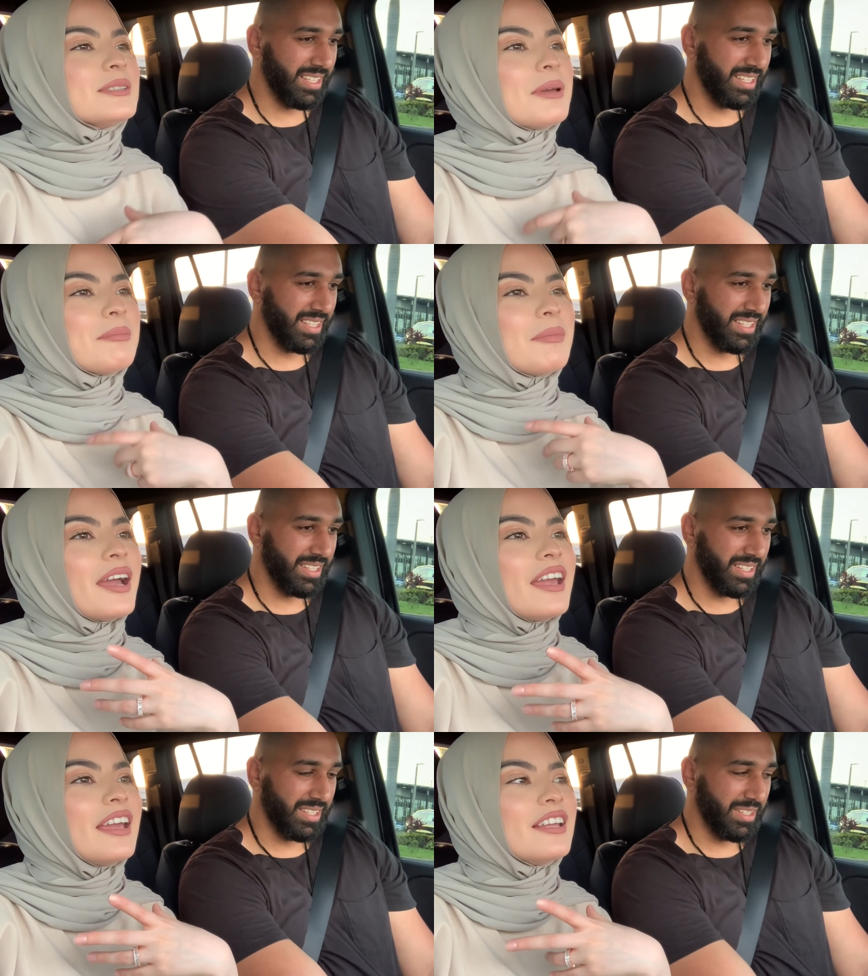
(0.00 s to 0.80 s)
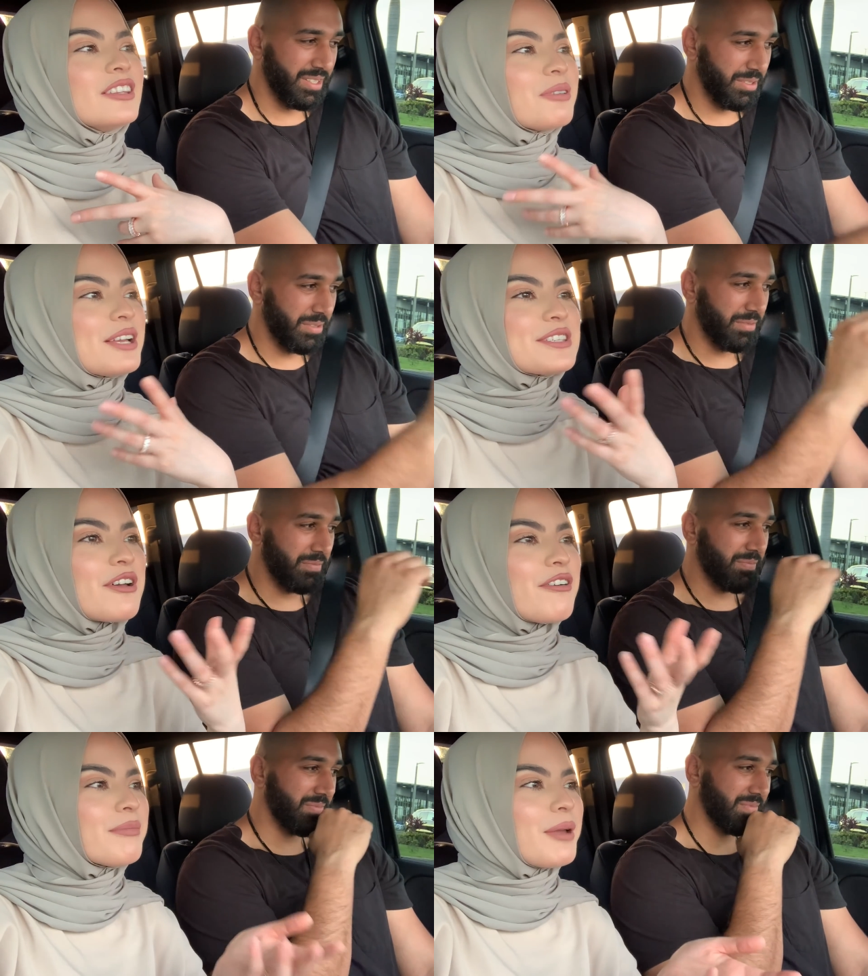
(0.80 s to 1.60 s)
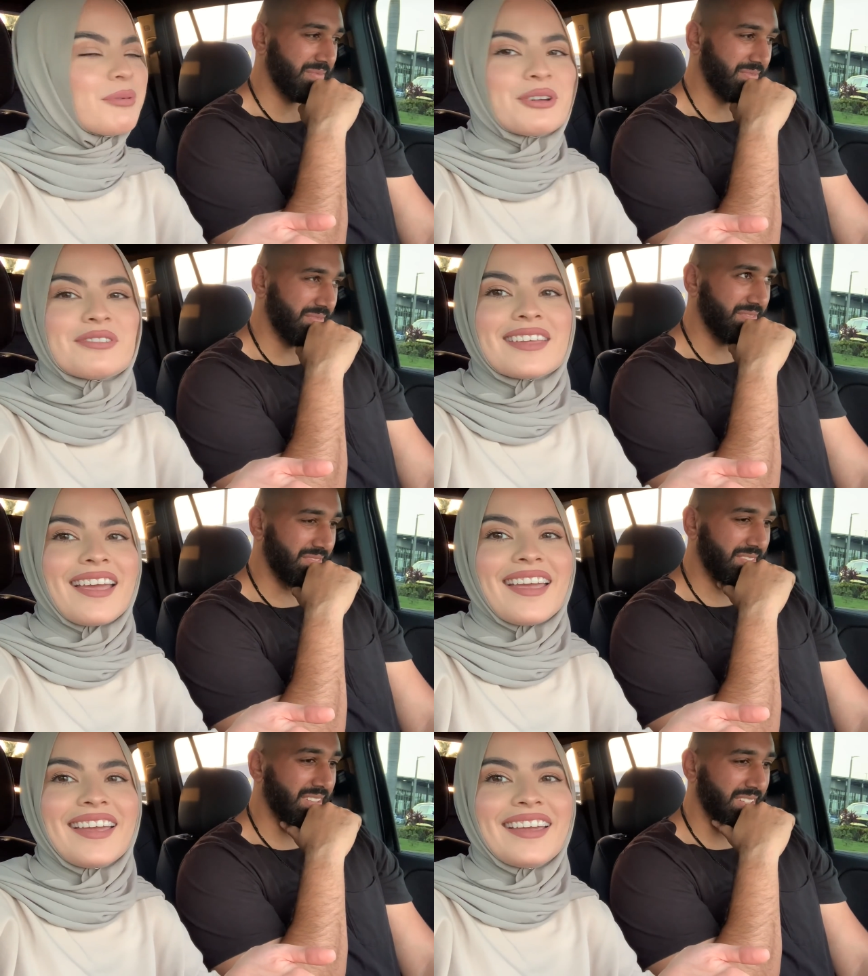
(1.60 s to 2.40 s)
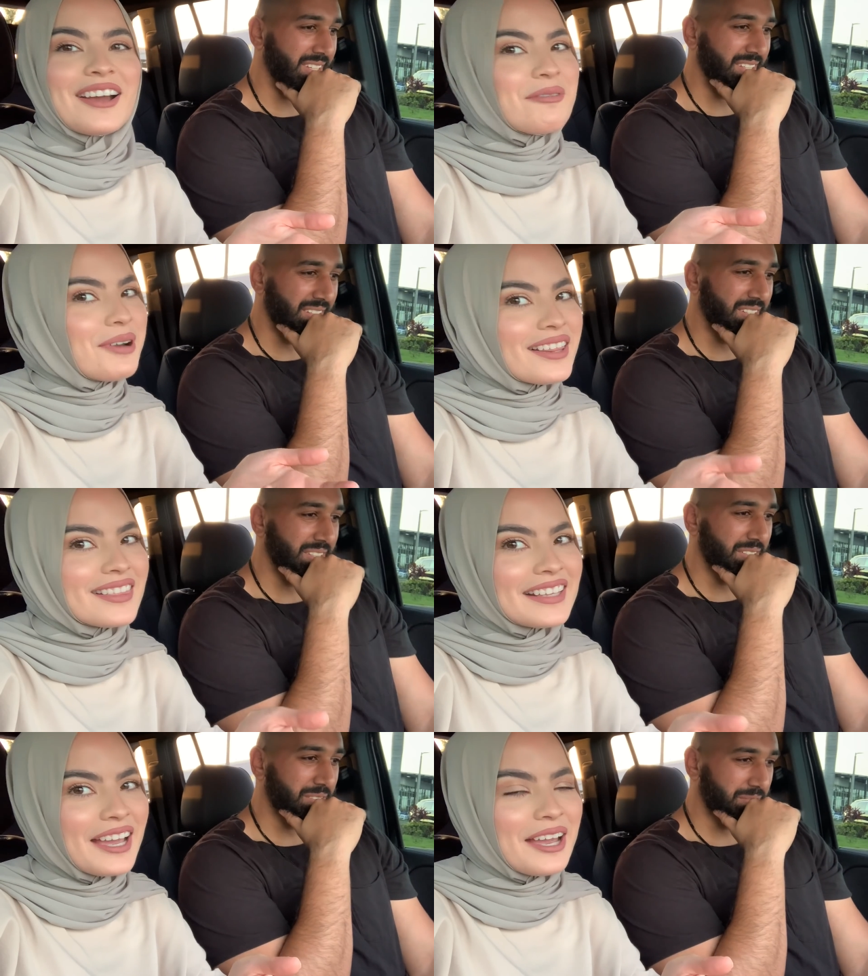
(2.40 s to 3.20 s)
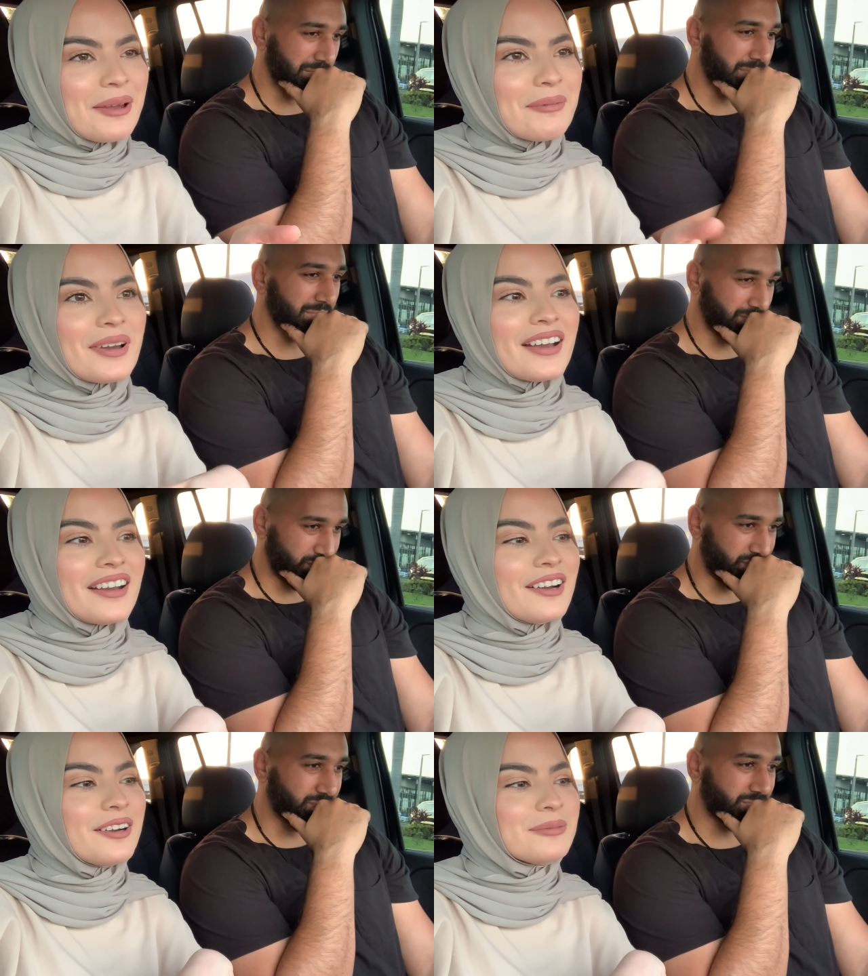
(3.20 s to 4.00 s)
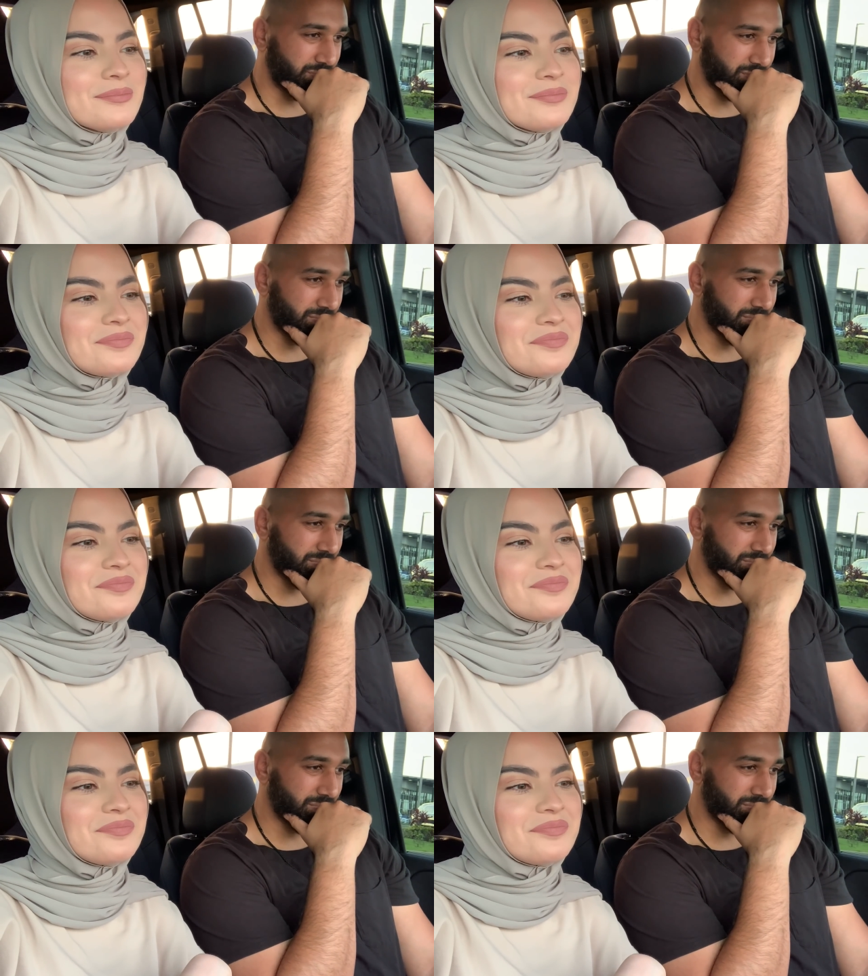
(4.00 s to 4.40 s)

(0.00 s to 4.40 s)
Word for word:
Speaker 1: Spend my the rest of my birthday with them. Um,